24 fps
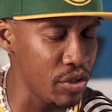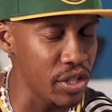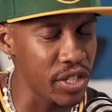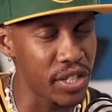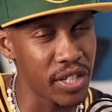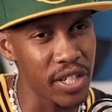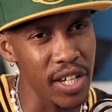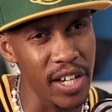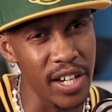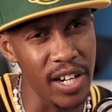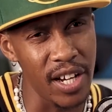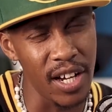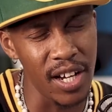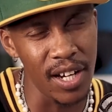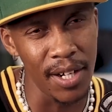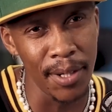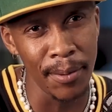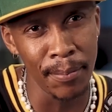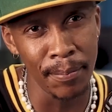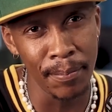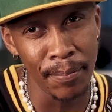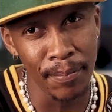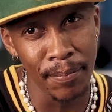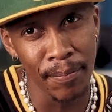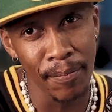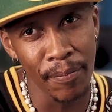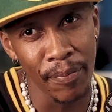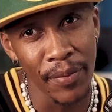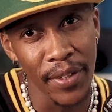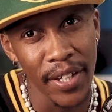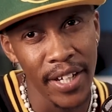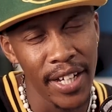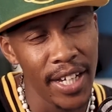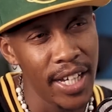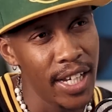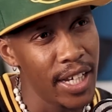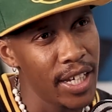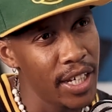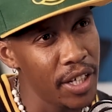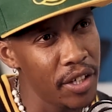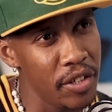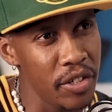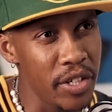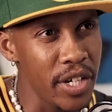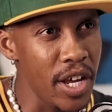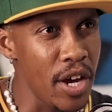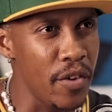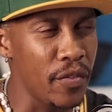He said um,
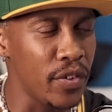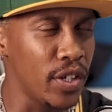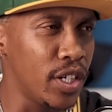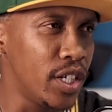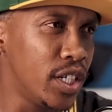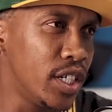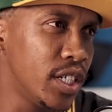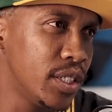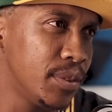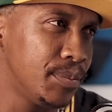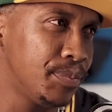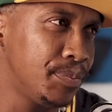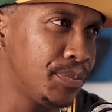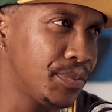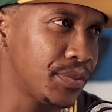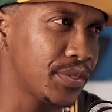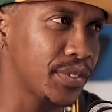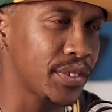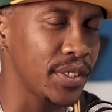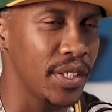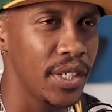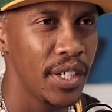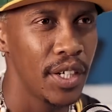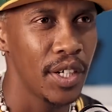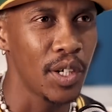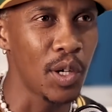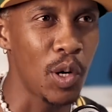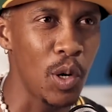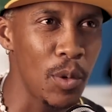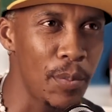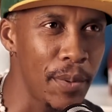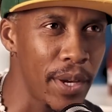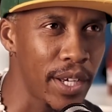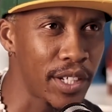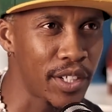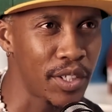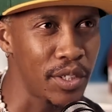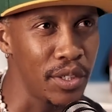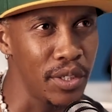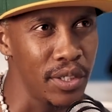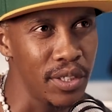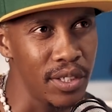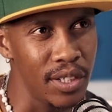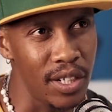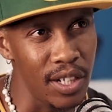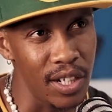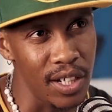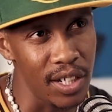he never go back
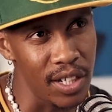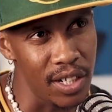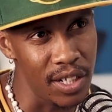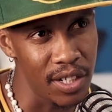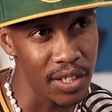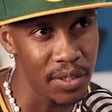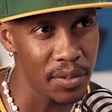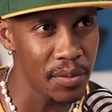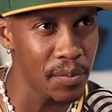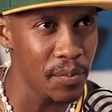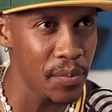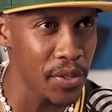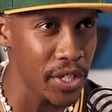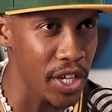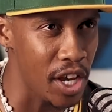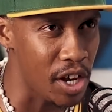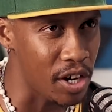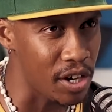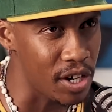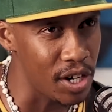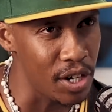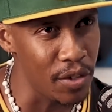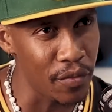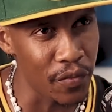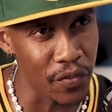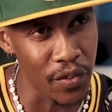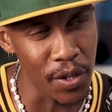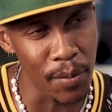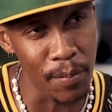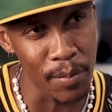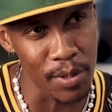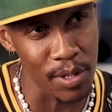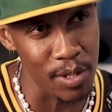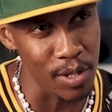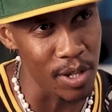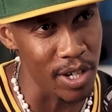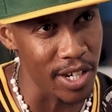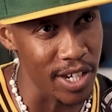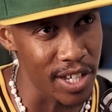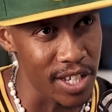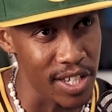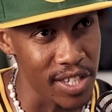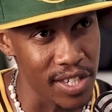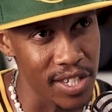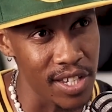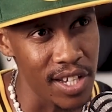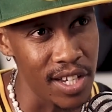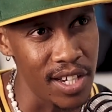to uh, Yarona FM as long
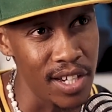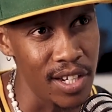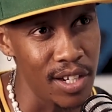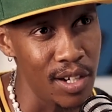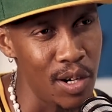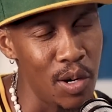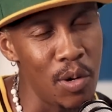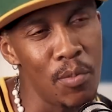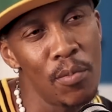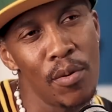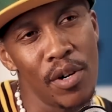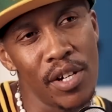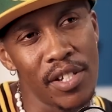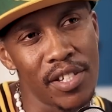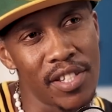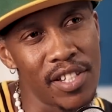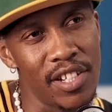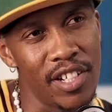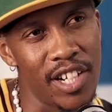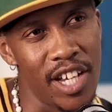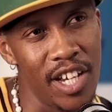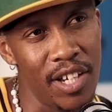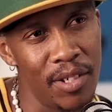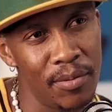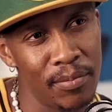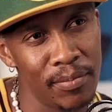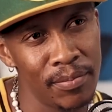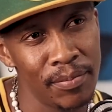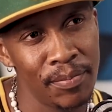as uh, Homeboy's still there.